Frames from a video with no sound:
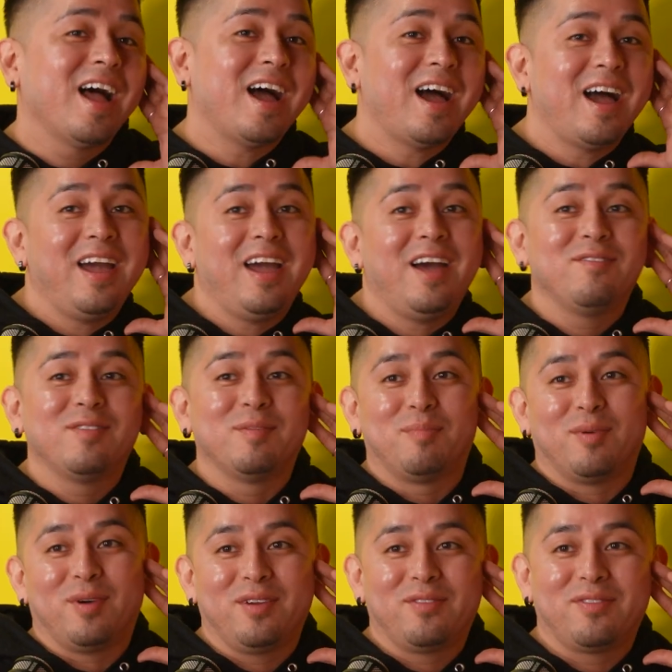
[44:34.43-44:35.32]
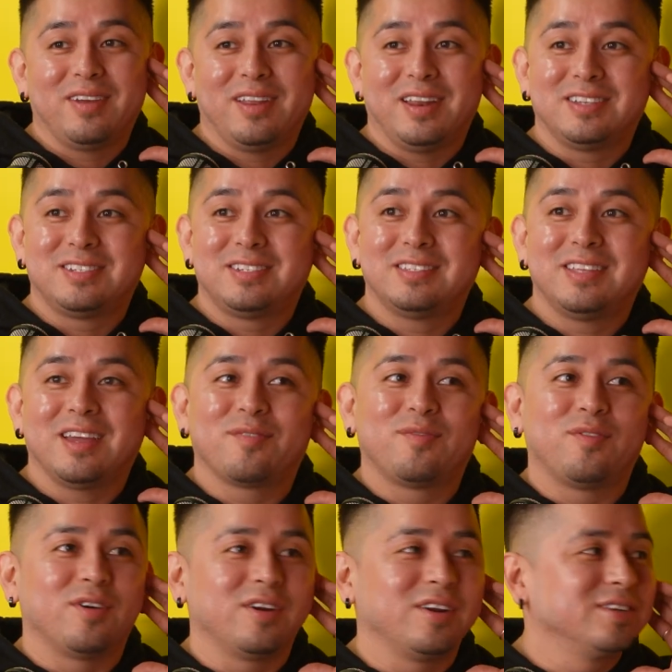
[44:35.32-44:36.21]
I have a boyfriend, and she's like
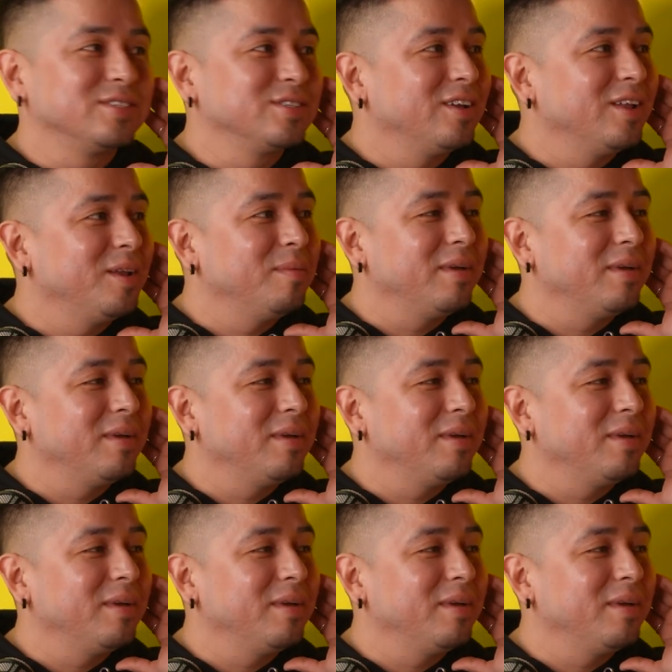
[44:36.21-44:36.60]
4 years old.